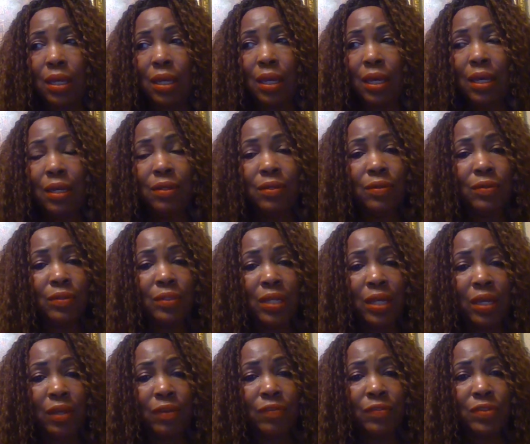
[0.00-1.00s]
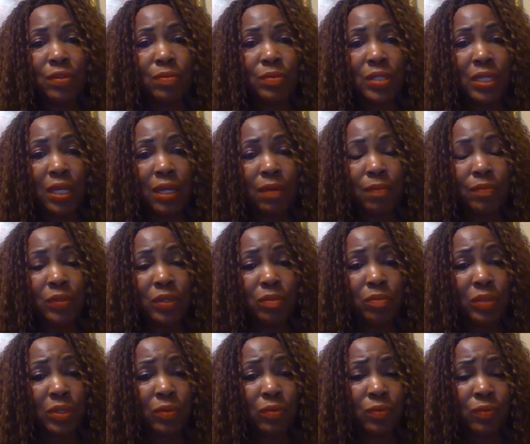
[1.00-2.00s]
I know life sometimes can
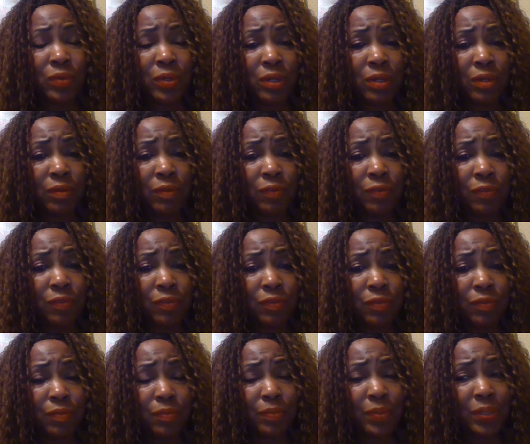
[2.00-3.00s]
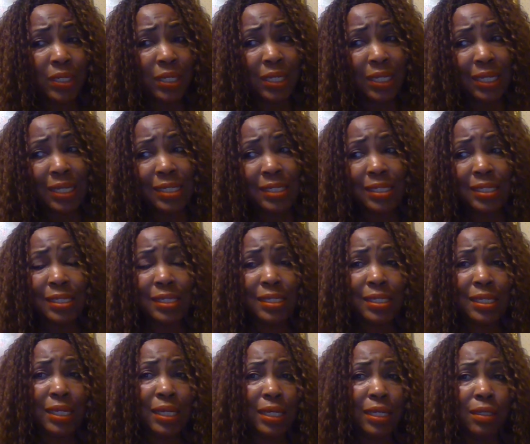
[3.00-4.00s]
be rough, but as the
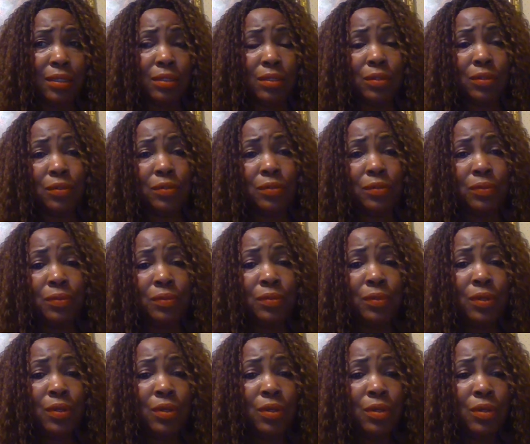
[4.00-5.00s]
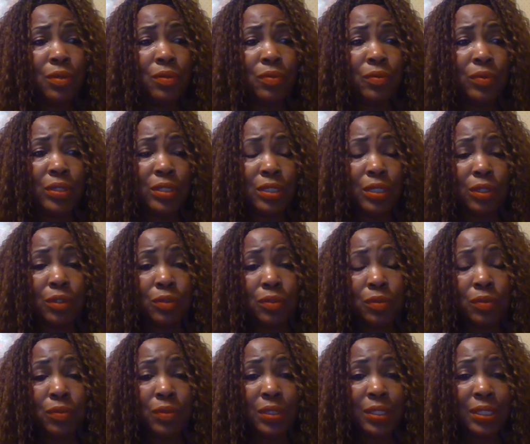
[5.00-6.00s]
saying goes, when the
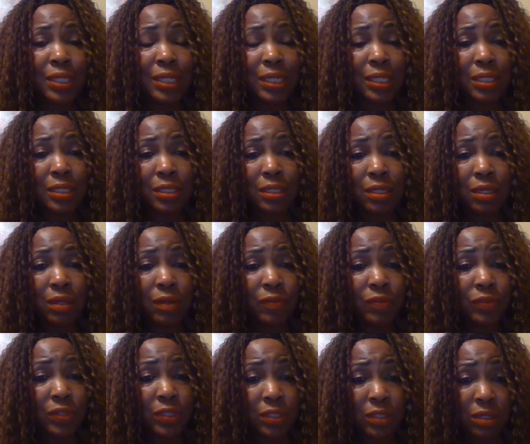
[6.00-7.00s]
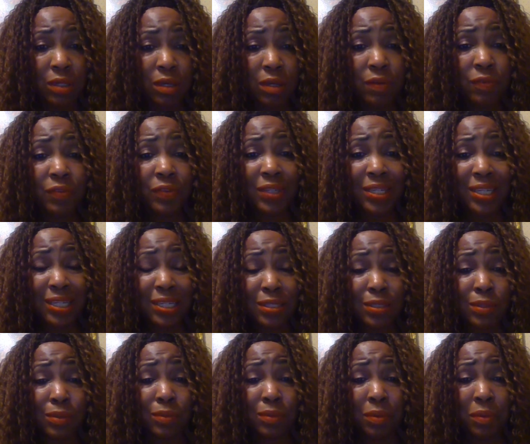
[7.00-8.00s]
going get tough, the tough
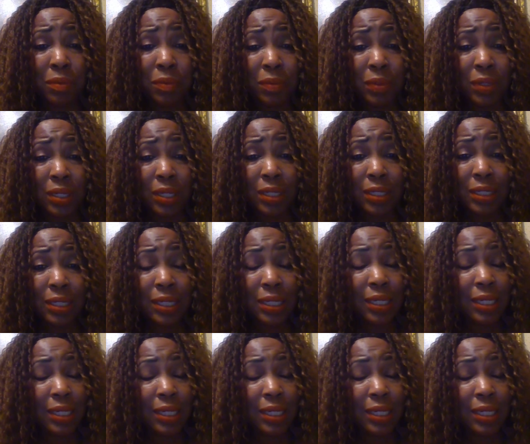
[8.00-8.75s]
gets going.